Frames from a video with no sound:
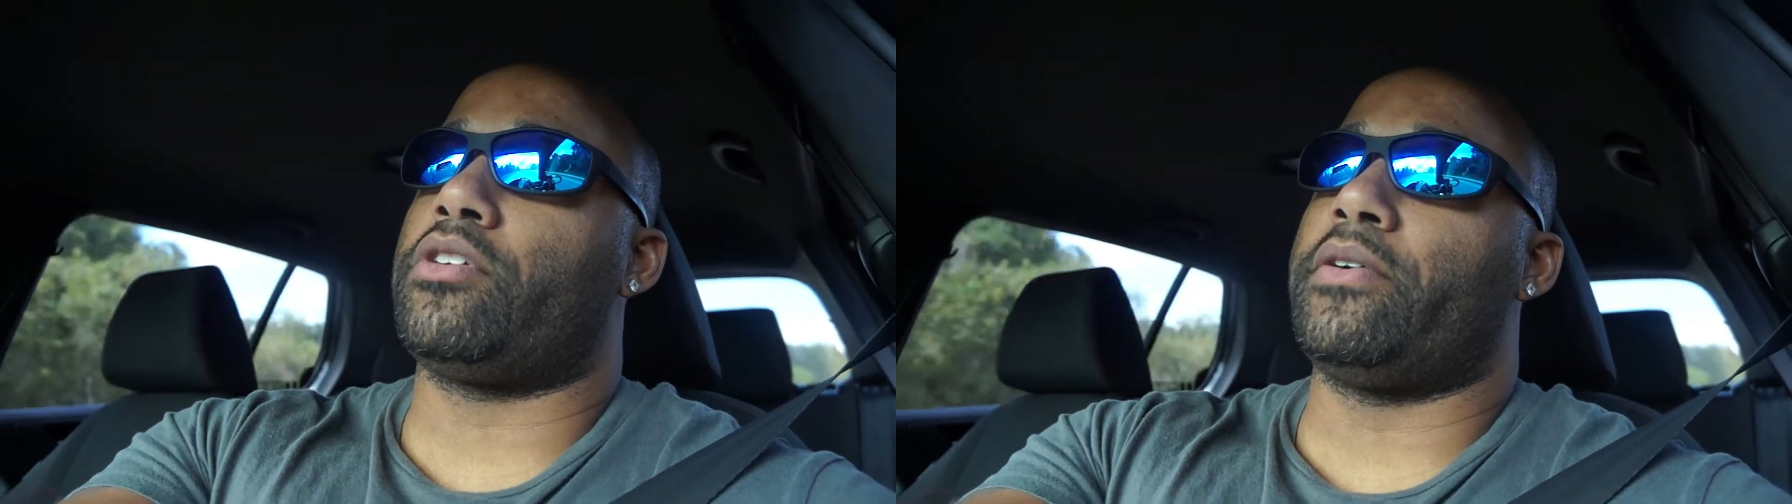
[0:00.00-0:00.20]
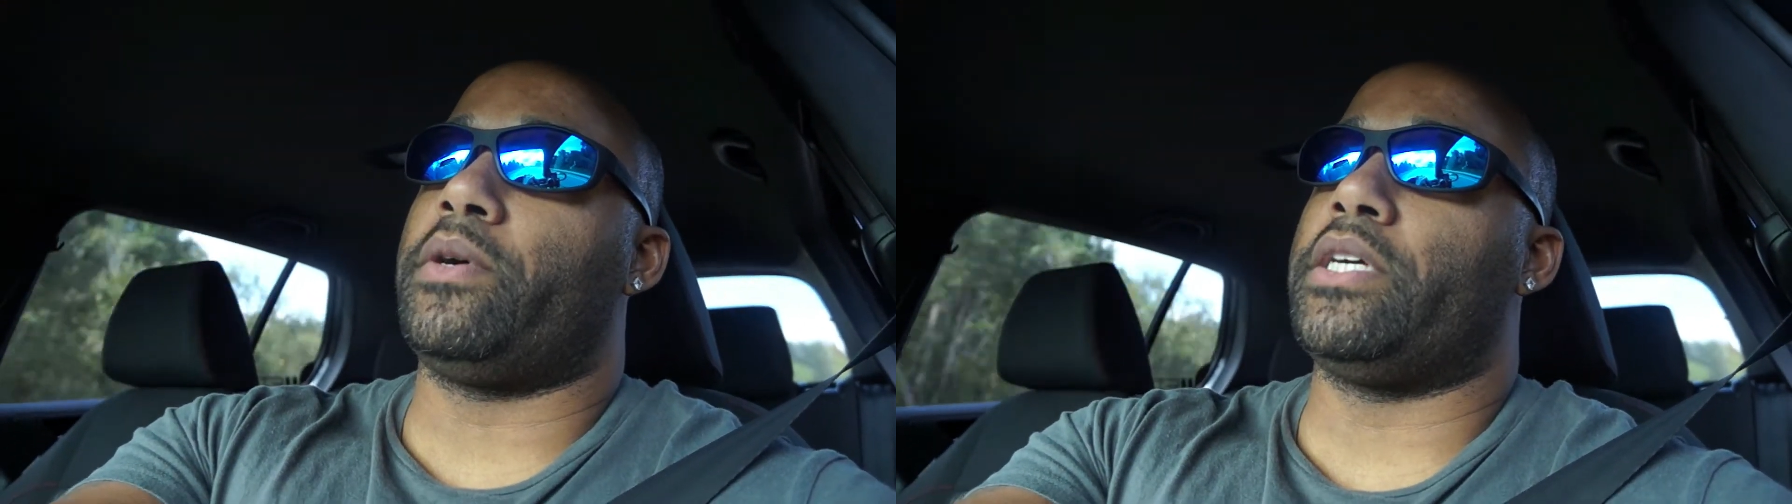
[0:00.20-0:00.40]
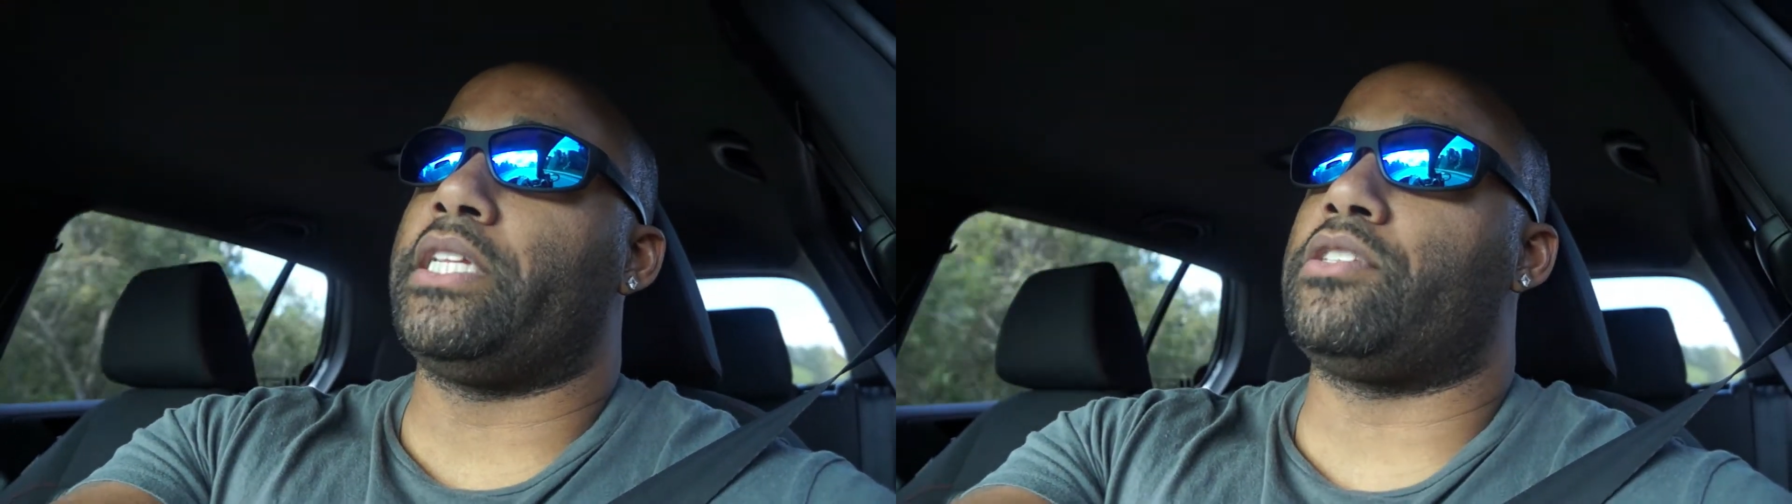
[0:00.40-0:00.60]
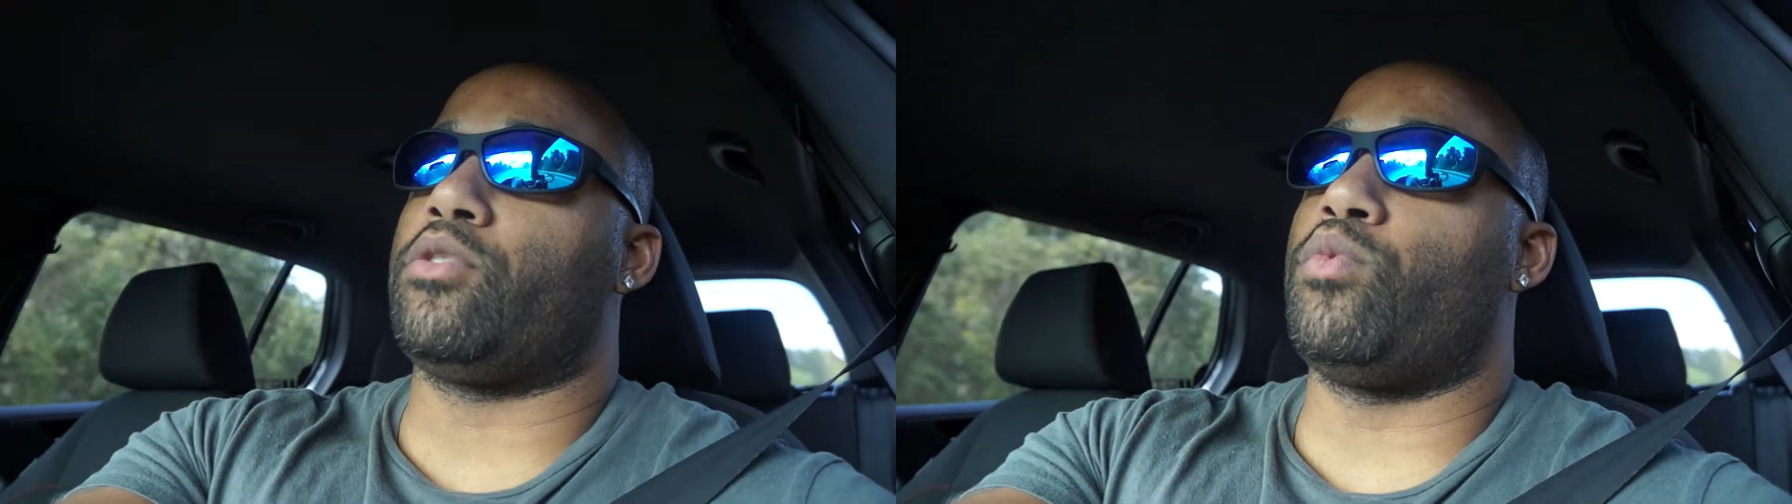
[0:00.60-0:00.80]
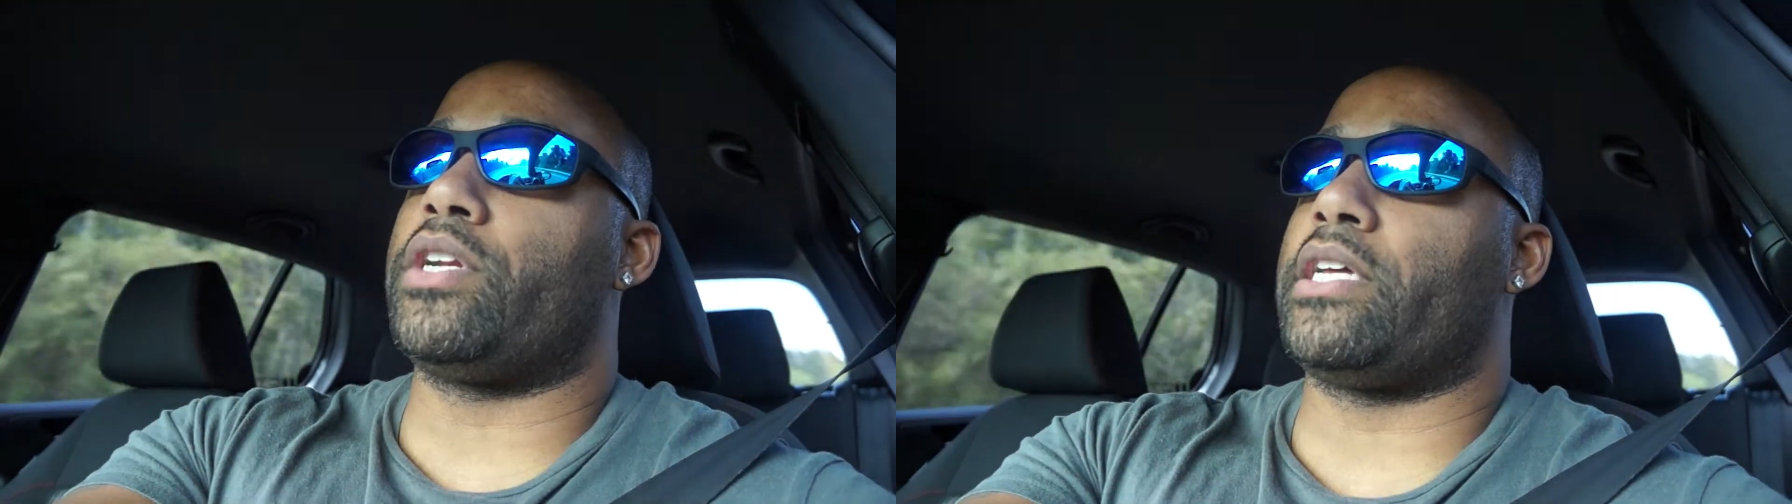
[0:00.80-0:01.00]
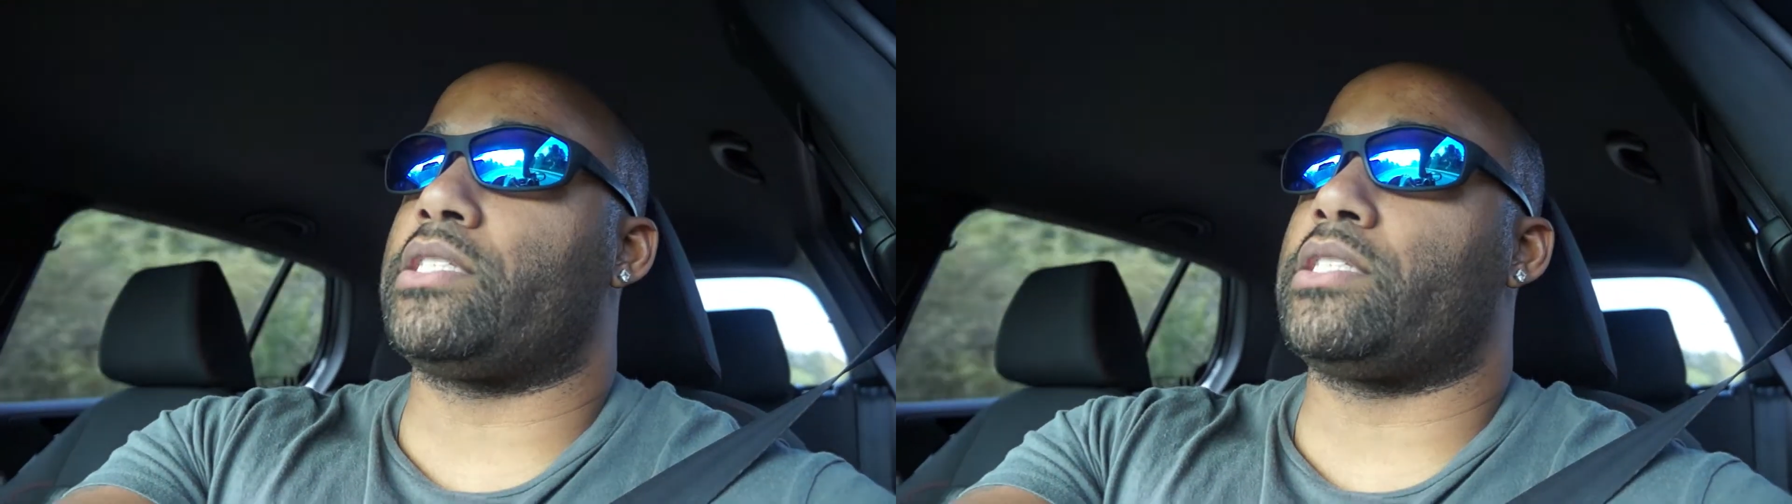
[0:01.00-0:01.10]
well, it's the one that's